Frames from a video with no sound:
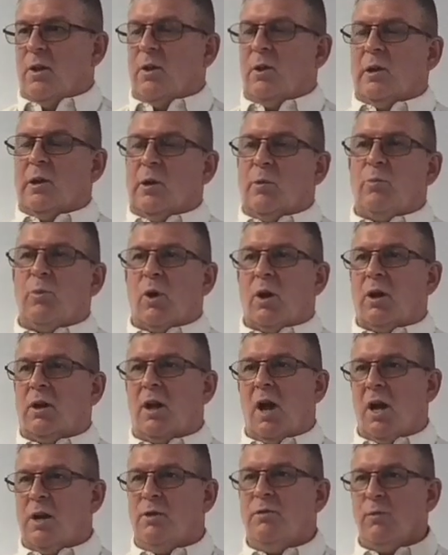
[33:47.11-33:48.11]
earlier part,
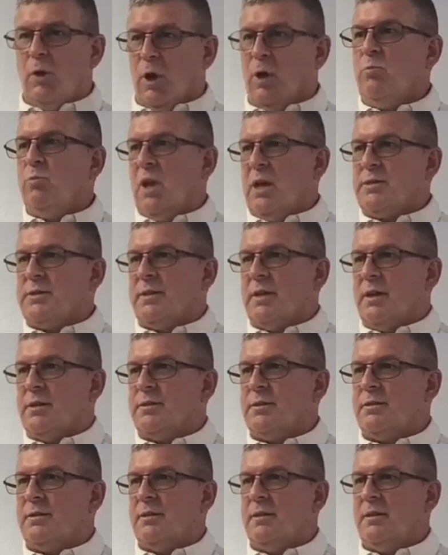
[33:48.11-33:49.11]
God, you've already blessed
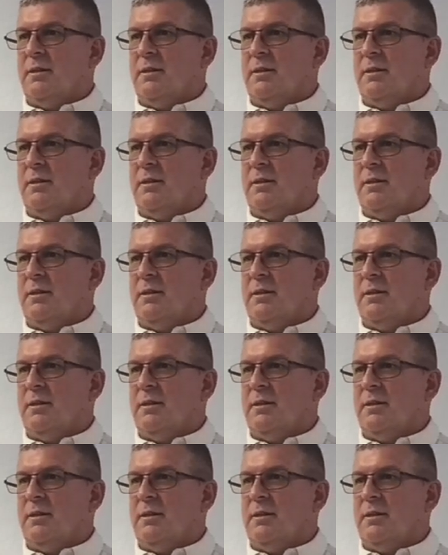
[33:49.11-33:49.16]
us.